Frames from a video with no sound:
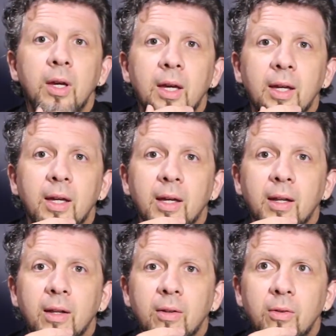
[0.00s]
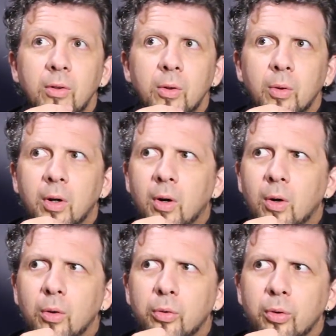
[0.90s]
It can get into
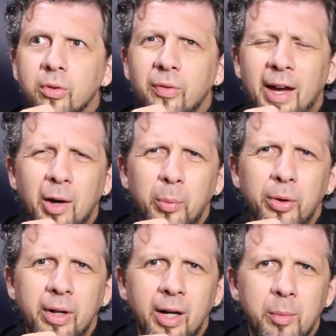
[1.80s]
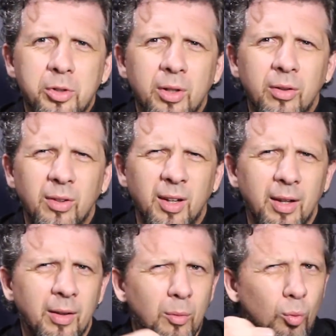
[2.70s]
all sorts of output options and
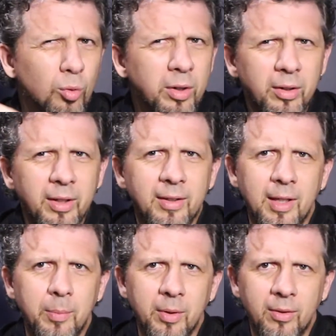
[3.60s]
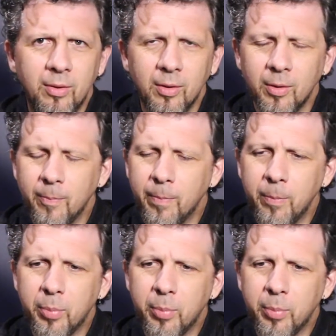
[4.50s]
then really deep into